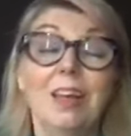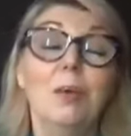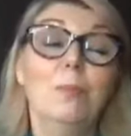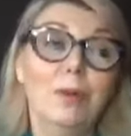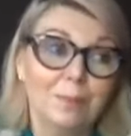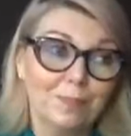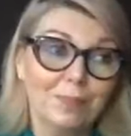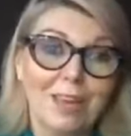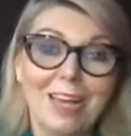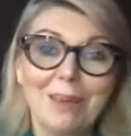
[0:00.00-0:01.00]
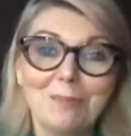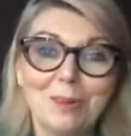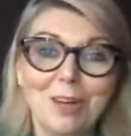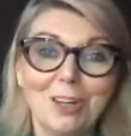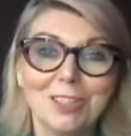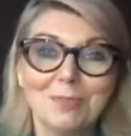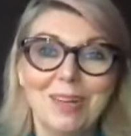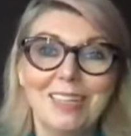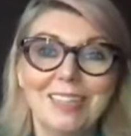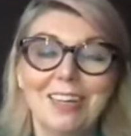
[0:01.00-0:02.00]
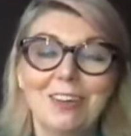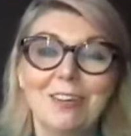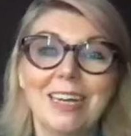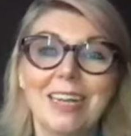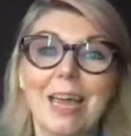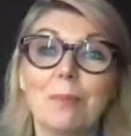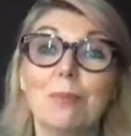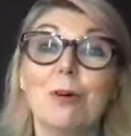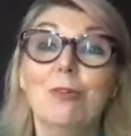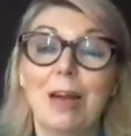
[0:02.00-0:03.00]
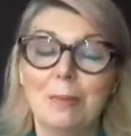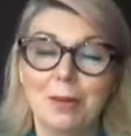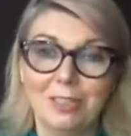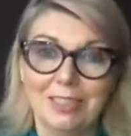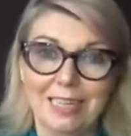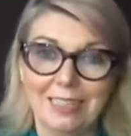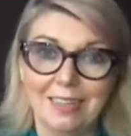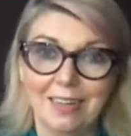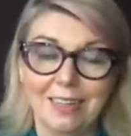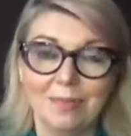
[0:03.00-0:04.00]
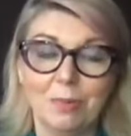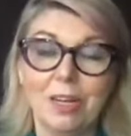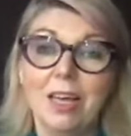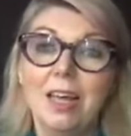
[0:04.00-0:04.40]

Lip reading: but I am contemplating creating a program under that title. But